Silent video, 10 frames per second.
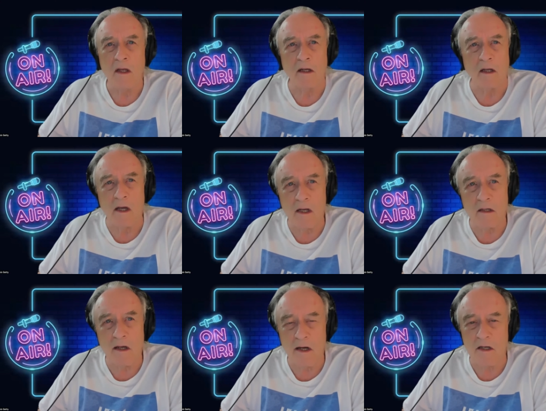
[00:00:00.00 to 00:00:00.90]
in
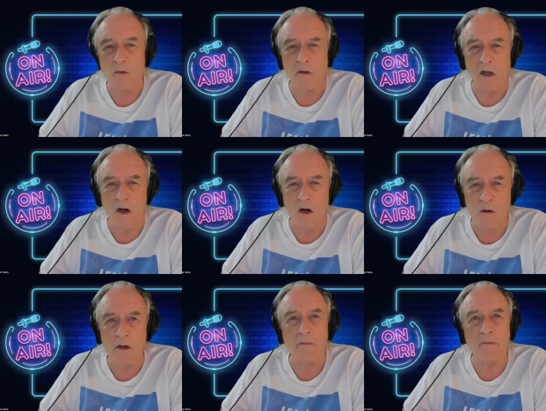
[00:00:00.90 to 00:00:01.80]
context with the
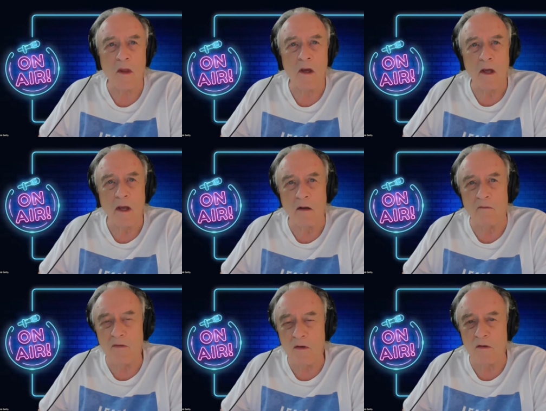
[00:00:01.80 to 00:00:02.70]
current
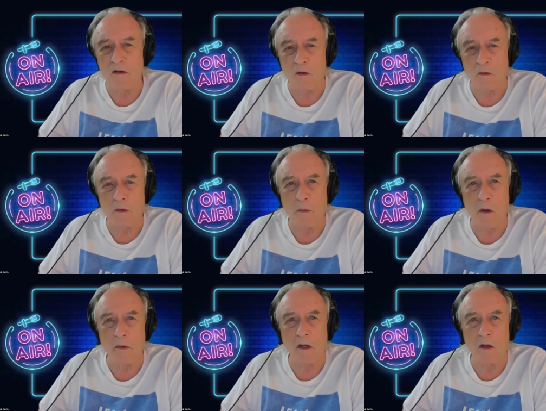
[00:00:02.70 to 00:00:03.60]
and future
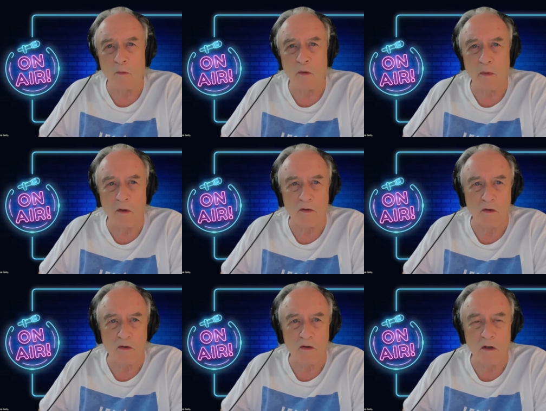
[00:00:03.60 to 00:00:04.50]
Republican
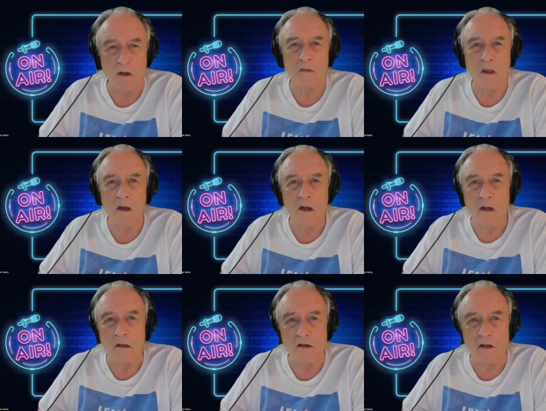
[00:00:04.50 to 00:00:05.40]
proposals.
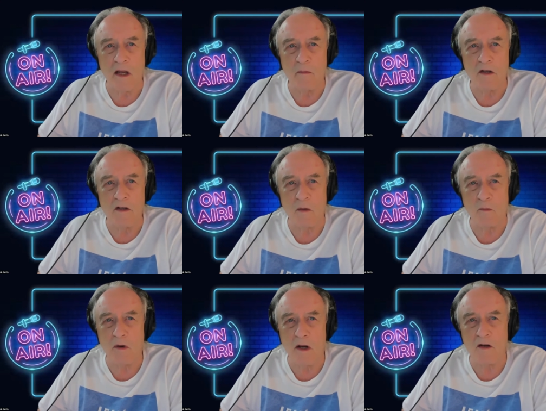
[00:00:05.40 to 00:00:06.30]
The statements
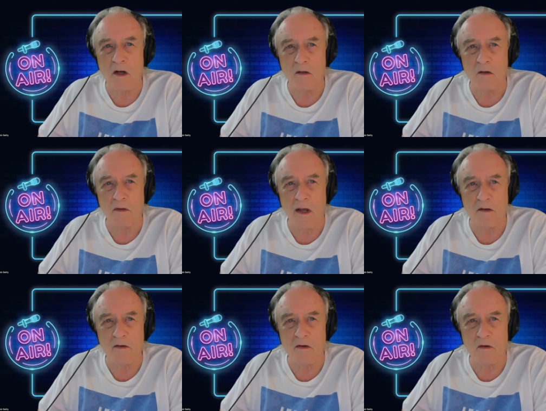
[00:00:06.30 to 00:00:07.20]
in Project
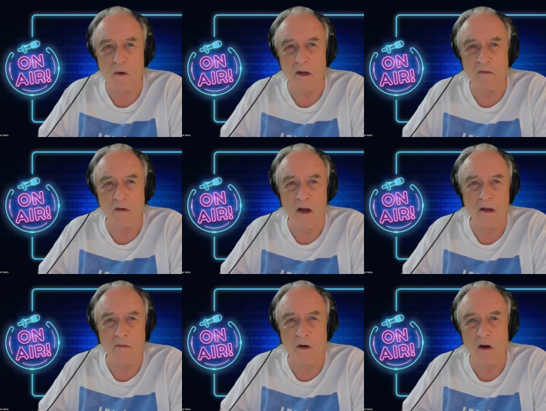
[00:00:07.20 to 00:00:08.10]

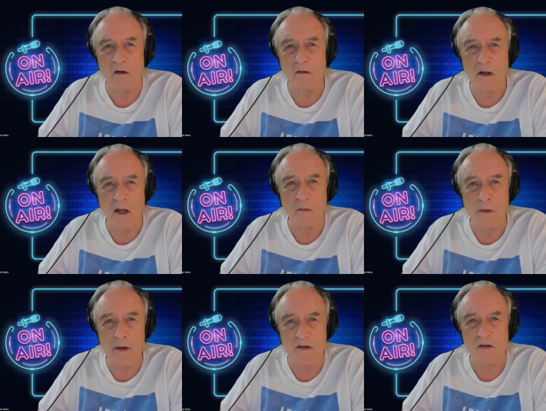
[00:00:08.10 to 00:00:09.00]
2025 are, at
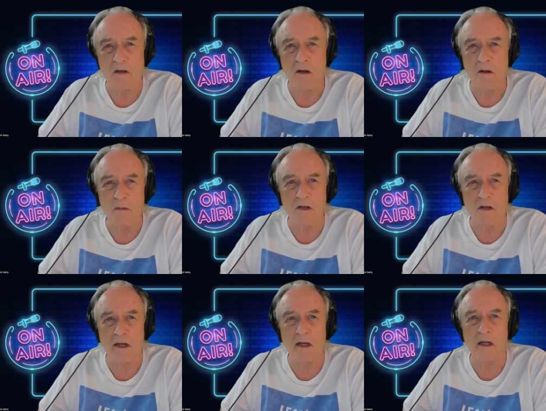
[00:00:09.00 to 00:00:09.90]
best,
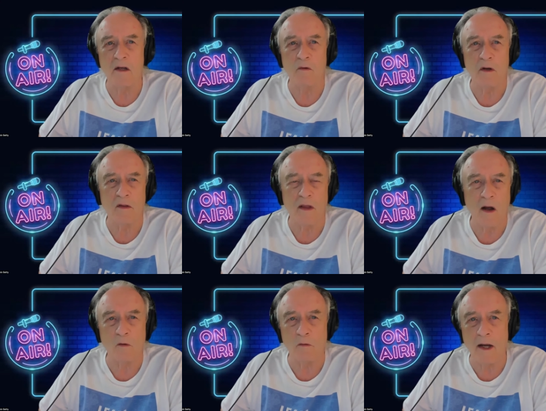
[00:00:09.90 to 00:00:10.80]
misleading with
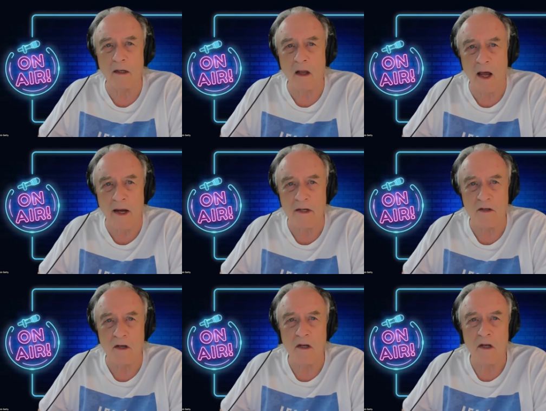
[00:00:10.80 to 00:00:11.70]
outright lies,